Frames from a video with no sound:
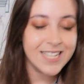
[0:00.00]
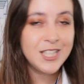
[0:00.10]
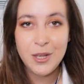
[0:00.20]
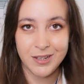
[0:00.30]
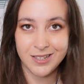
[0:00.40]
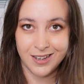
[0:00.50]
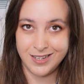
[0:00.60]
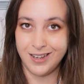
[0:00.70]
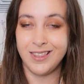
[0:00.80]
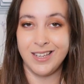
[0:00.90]
So
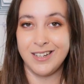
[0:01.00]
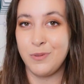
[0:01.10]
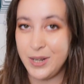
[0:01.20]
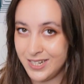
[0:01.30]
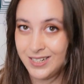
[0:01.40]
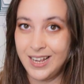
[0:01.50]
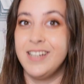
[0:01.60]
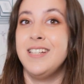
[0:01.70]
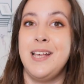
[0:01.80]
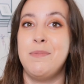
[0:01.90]
exciting. The
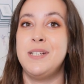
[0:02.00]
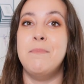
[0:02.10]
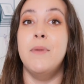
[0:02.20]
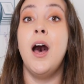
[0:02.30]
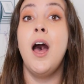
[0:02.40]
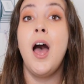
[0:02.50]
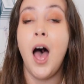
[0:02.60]
22nd of September.